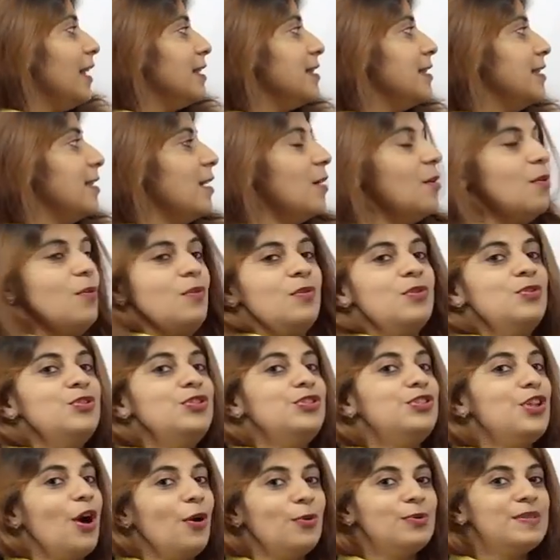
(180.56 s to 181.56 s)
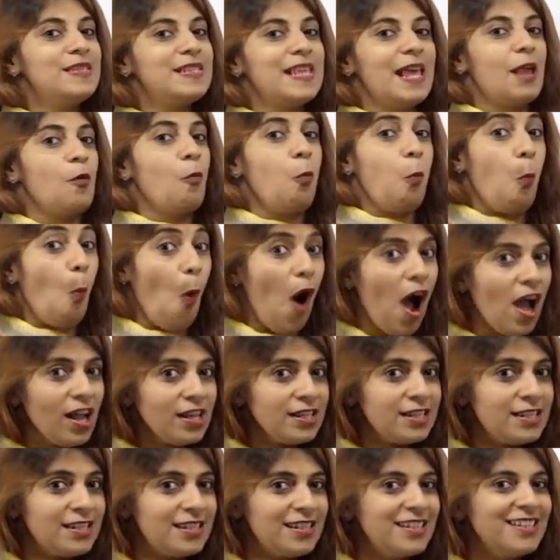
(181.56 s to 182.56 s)
So don't say
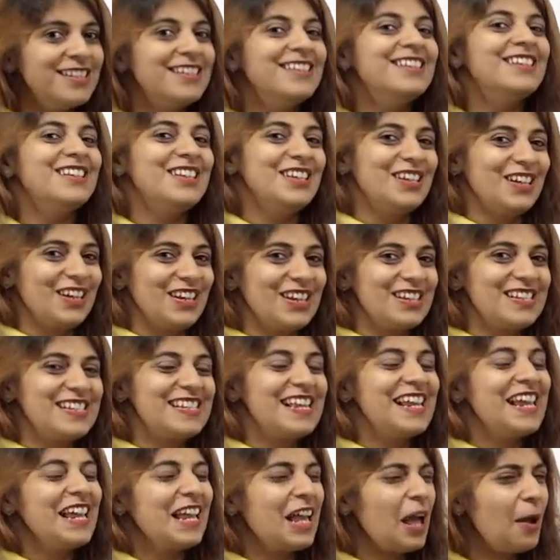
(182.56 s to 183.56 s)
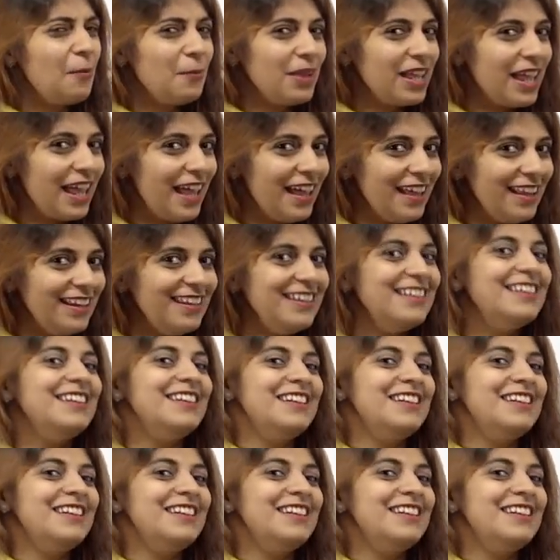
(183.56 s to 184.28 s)
"What?" You're gonna say "Come again."